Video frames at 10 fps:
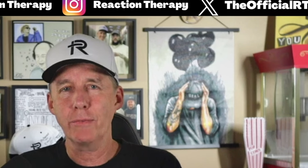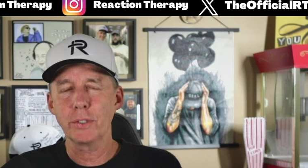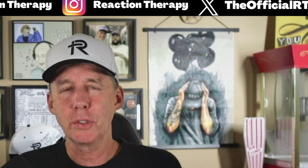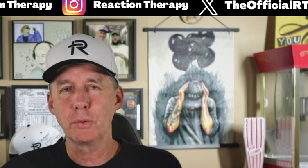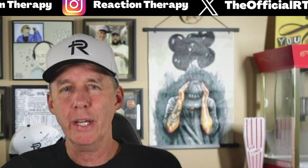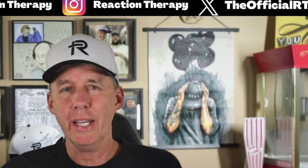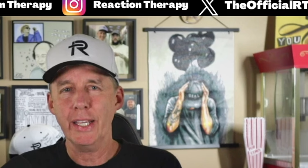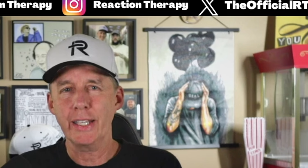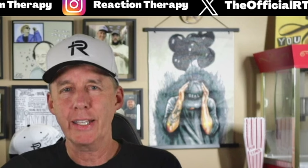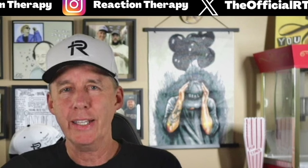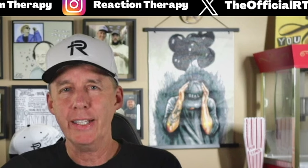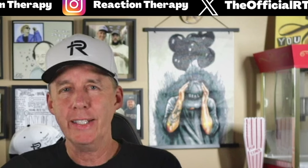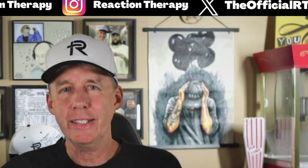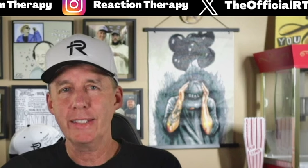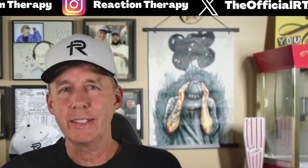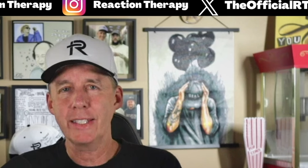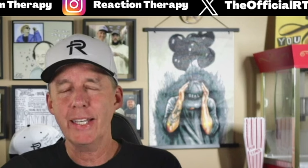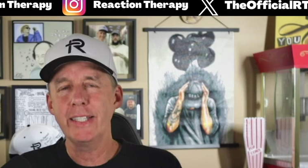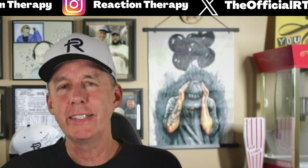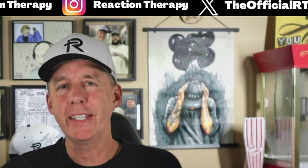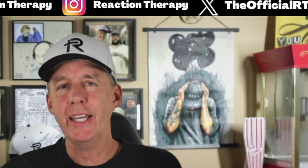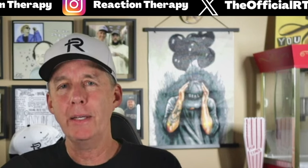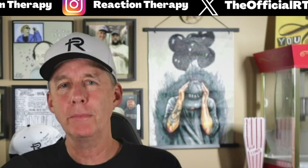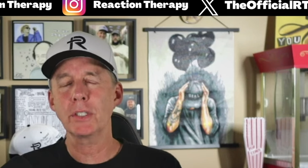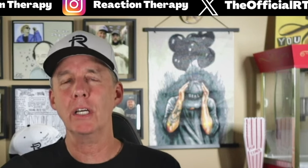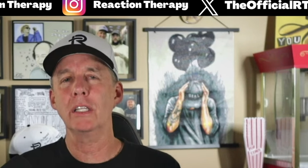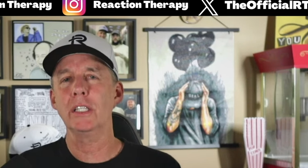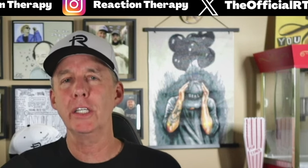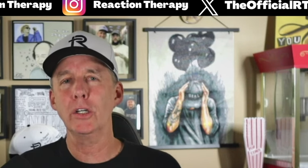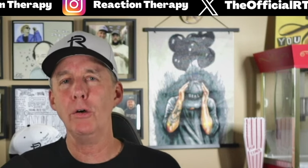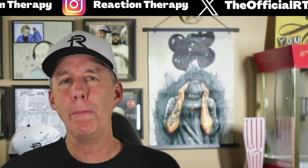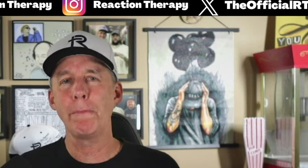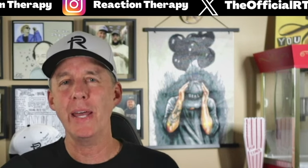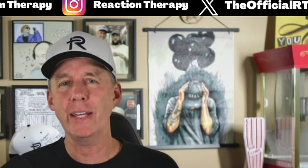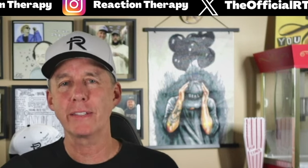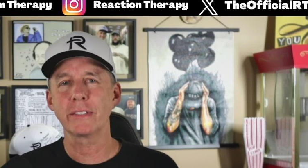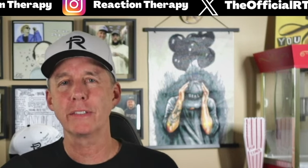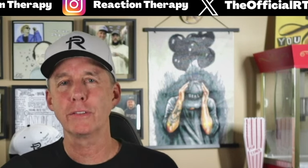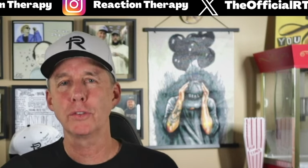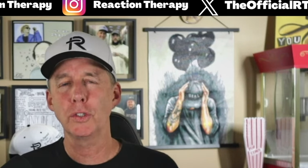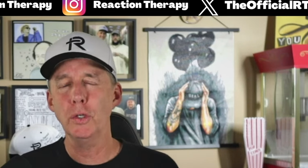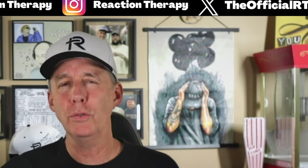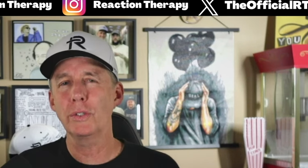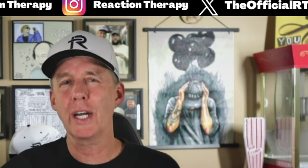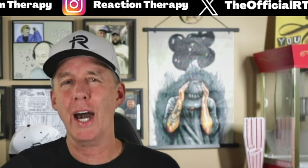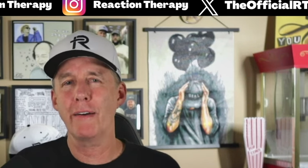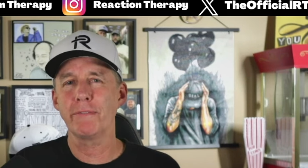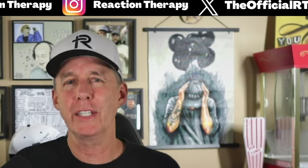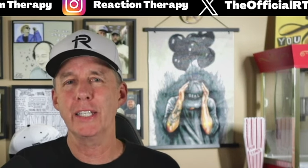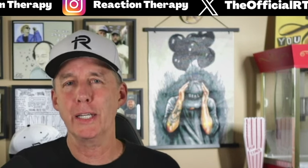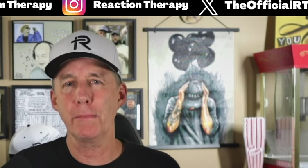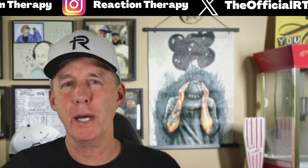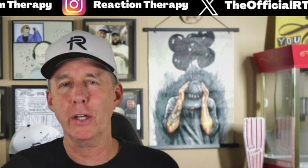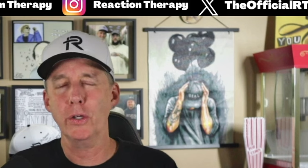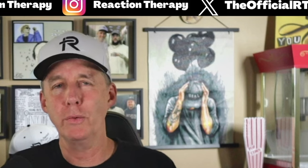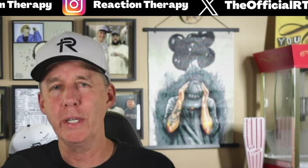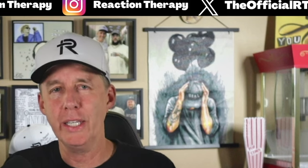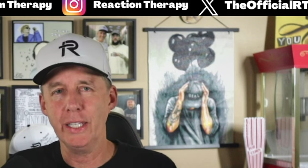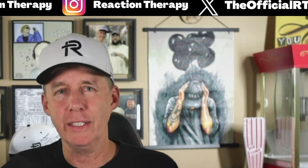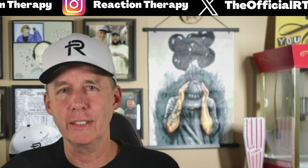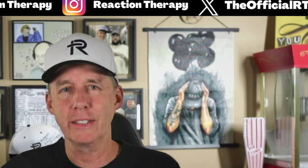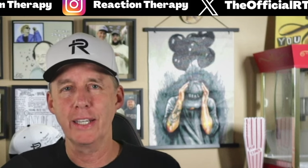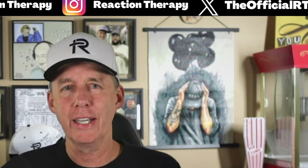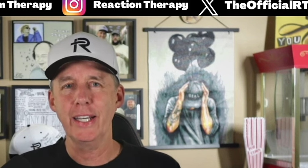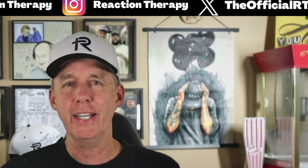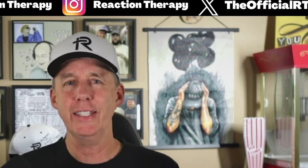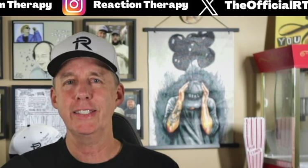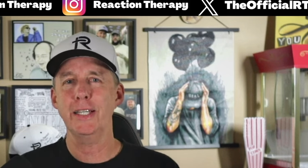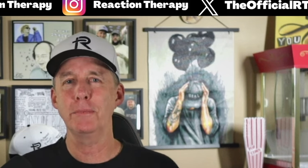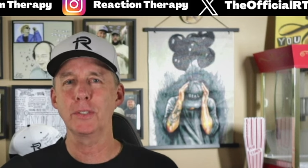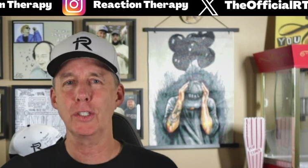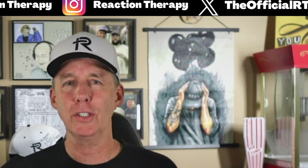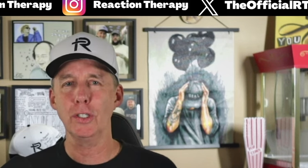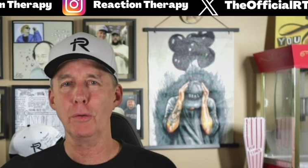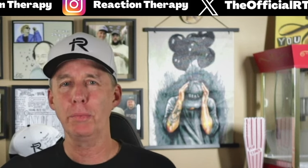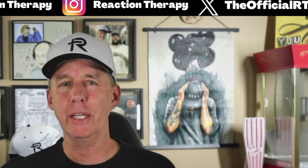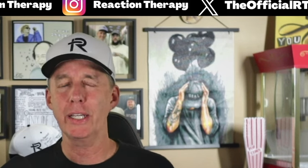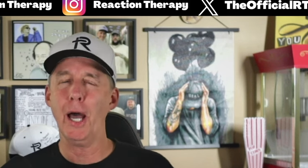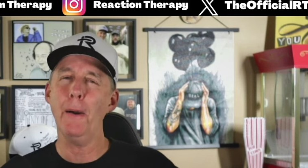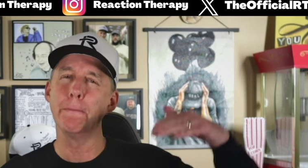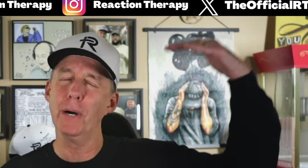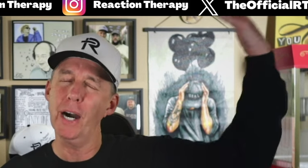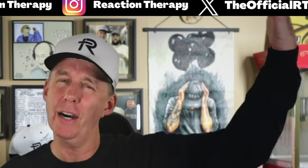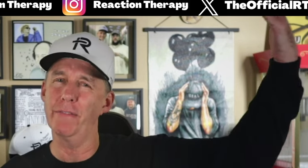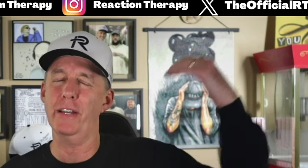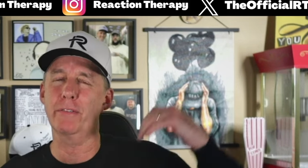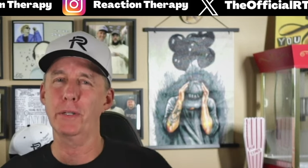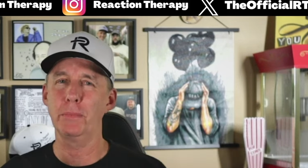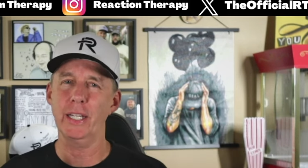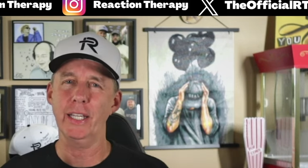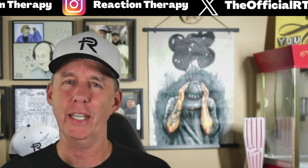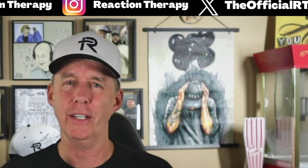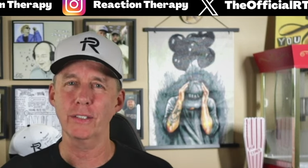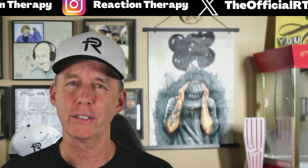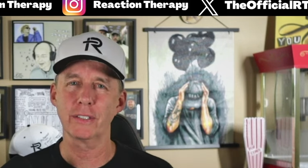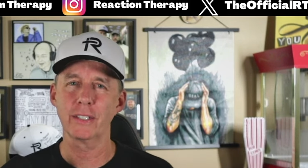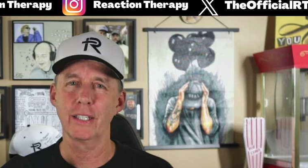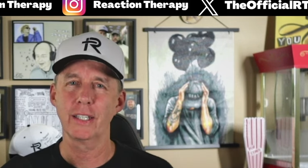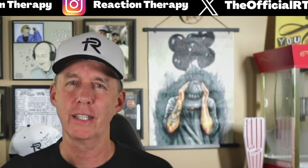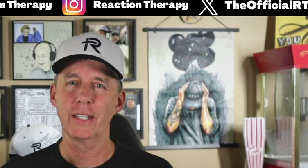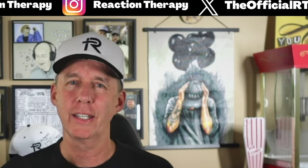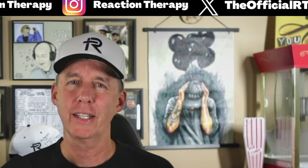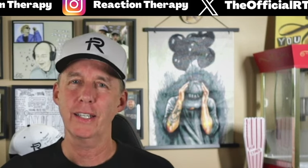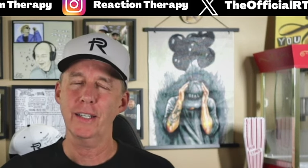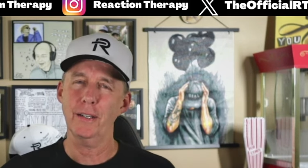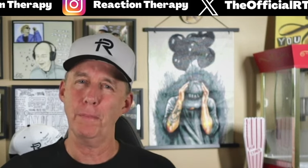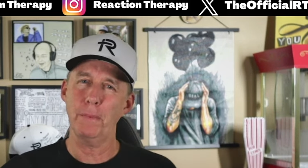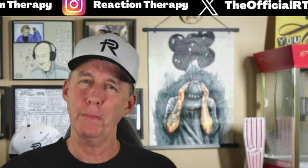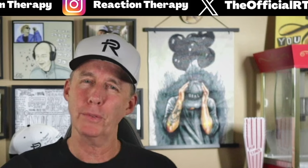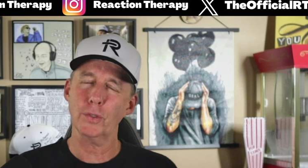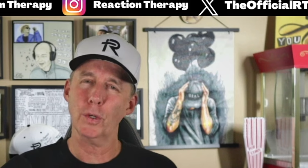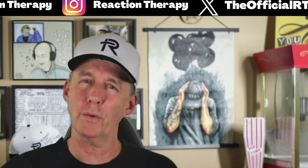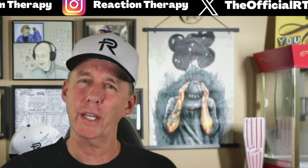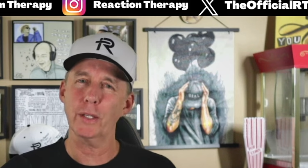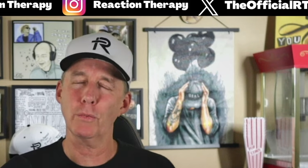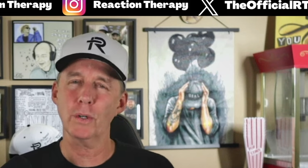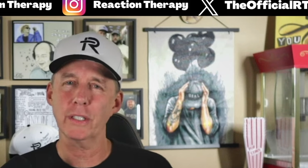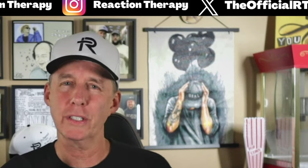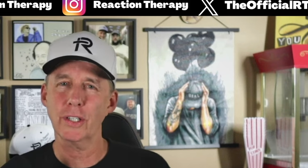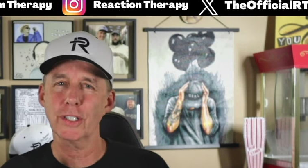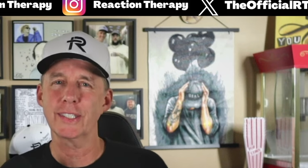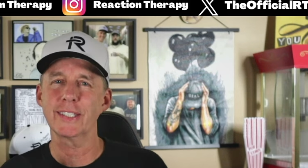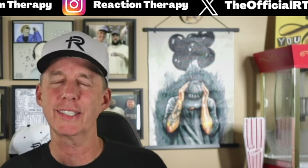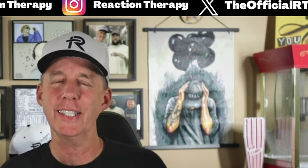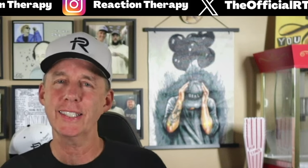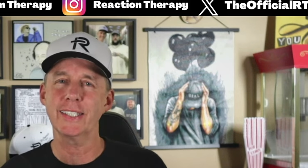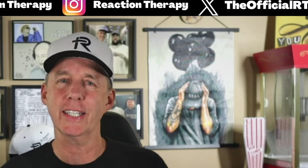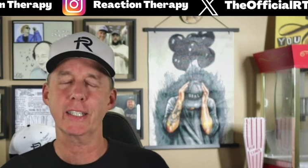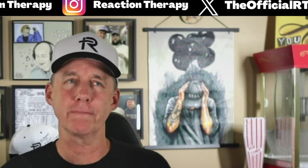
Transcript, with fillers: with Drake is he seems a little bit too confident about who he is. He seems a little bit above everybody else. Uh, people throw around the word narcissistic.